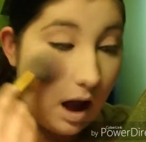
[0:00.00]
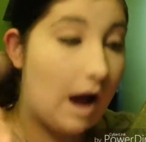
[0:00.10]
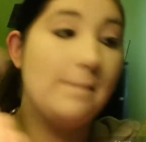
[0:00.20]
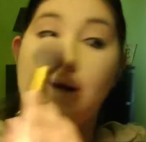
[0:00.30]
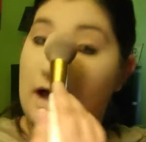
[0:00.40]

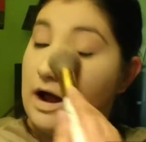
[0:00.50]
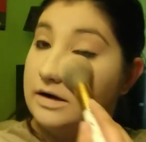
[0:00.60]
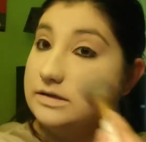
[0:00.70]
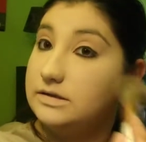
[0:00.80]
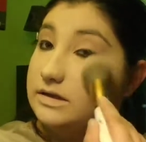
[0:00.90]
I mean,
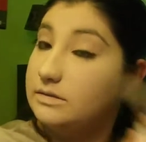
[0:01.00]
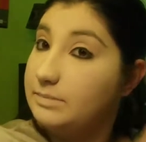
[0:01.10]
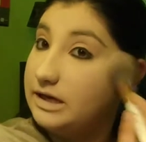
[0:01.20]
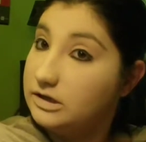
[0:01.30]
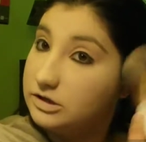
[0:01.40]
honestly, the
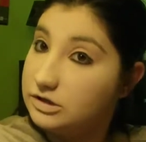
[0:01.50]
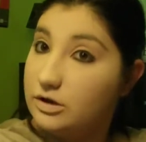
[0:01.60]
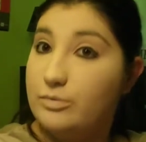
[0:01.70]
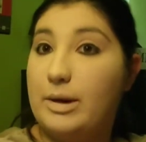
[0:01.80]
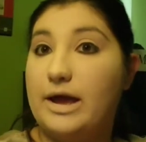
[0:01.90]
pink's
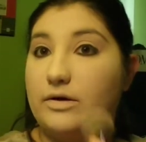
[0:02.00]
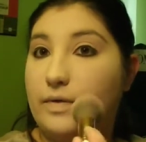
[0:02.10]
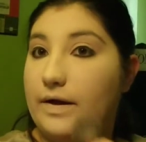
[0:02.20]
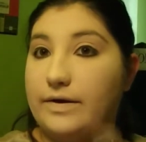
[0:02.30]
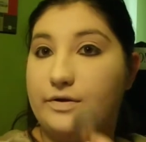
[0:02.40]
so pale
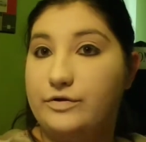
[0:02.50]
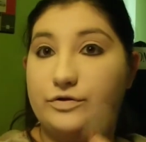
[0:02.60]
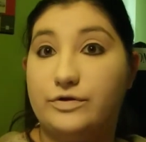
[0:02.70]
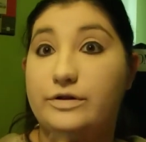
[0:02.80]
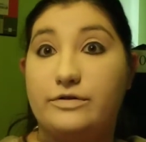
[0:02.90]
that it
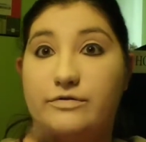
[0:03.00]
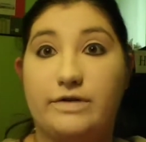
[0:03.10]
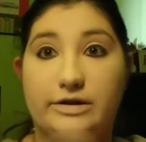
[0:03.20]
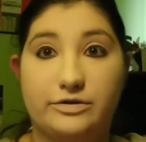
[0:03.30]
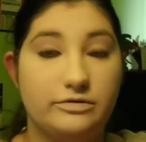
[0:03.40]
shouldn't
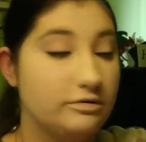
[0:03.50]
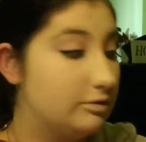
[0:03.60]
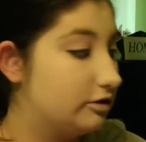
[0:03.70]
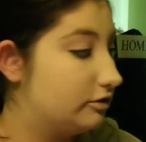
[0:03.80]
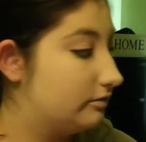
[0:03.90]
affect you too
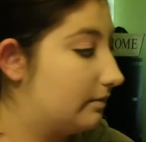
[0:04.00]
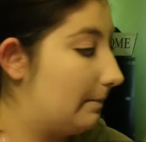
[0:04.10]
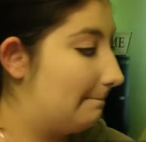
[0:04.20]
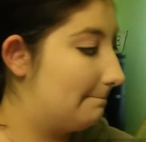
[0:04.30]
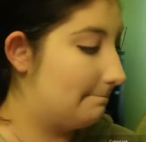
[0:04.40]
much.
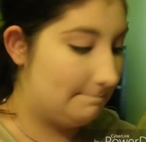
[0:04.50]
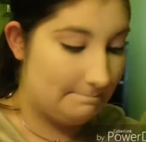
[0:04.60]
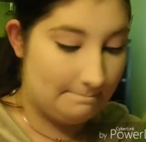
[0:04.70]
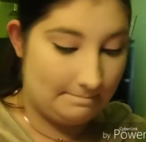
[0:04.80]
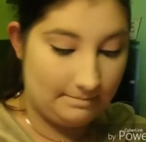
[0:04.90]

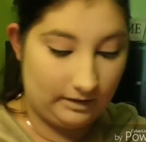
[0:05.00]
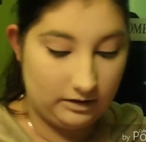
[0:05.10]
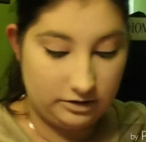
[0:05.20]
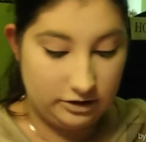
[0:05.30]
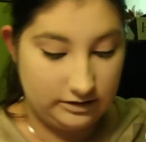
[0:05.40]

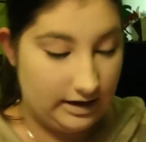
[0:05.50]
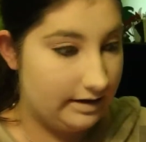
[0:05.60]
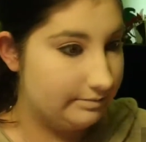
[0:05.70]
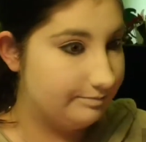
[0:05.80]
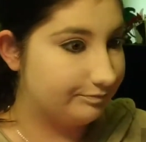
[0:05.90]
Just
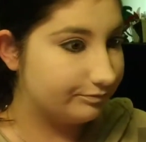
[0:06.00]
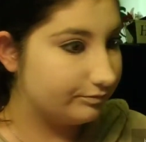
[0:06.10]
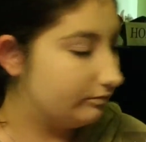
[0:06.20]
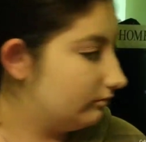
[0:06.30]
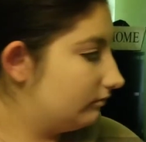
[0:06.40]
saying.
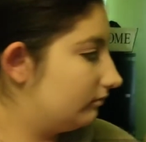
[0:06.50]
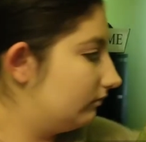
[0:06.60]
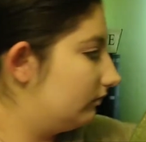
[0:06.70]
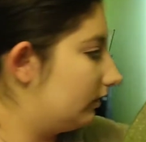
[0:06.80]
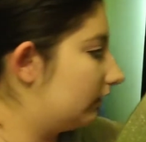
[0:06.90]

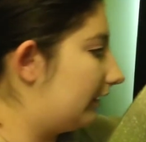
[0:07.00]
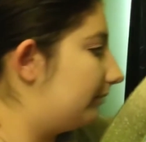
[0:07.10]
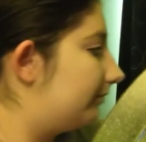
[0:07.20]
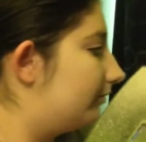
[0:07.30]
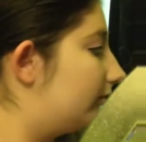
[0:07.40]
Okay,
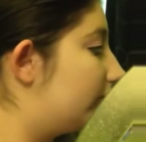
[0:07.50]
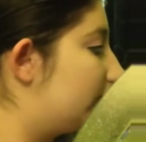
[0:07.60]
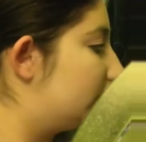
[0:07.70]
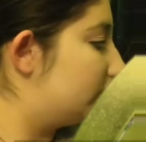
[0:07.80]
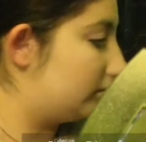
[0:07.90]
we're
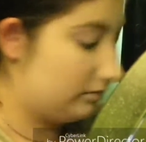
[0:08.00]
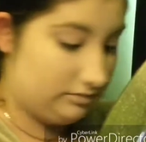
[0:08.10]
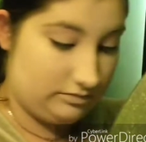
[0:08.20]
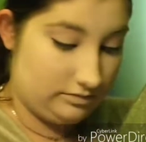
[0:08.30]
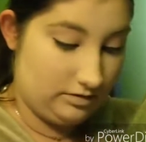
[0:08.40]
finished
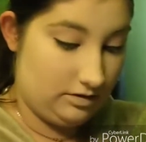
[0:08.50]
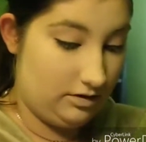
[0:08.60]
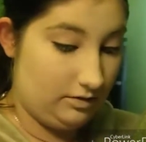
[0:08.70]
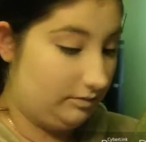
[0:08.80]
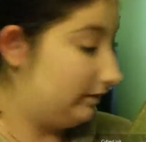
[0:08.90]

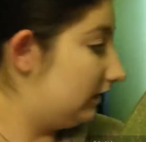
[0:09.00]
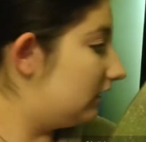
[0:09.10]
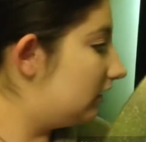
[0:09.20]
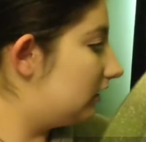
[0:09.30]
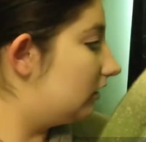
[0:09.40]
with
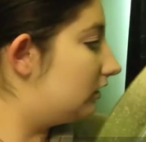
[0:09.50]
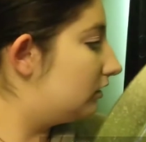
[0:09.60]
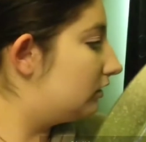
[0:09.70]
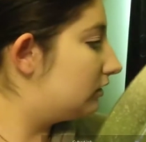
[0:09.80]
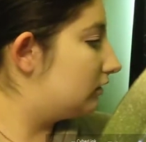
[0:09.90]

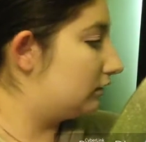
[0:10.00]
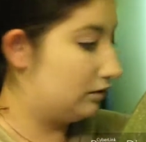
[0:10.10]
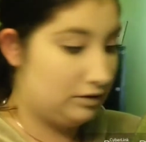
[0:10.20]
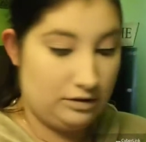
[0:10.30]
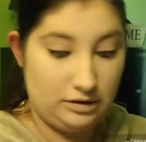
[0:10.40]
these.
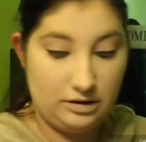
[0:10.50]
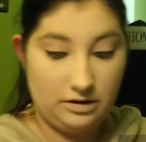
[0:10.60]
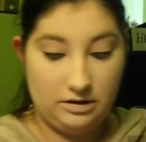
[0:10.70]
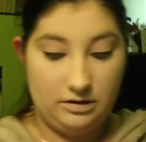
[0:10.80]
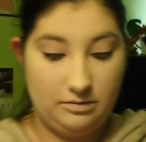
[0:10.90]

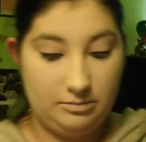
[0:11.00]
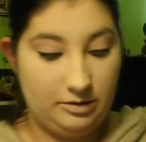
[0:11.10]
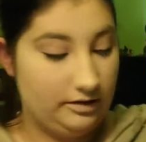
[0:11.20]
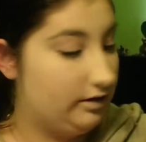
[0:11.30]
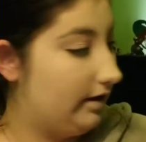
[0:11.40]

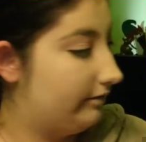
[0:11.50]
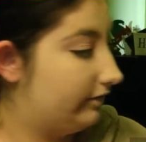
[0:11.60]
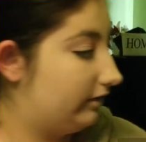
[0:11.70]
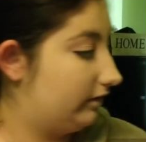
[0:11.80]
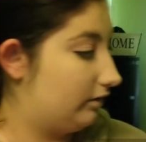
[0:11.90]
Put
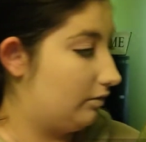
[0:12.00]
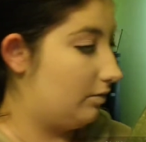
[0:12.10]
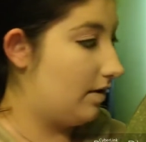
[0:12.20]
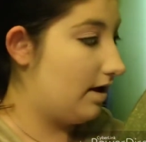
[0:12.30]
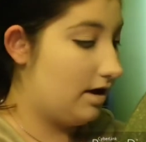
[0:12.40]
everything
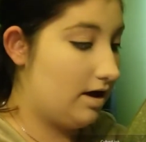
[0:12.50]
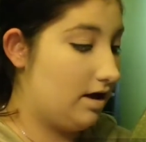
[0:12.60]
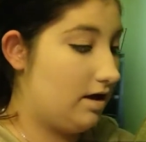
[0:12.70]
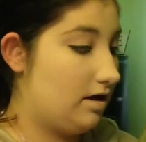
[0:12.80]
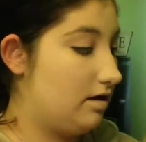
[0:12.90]

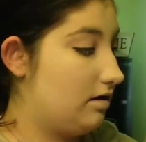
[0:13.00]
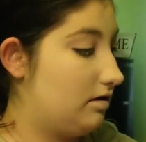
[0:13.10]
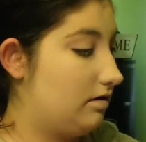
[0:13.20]
away.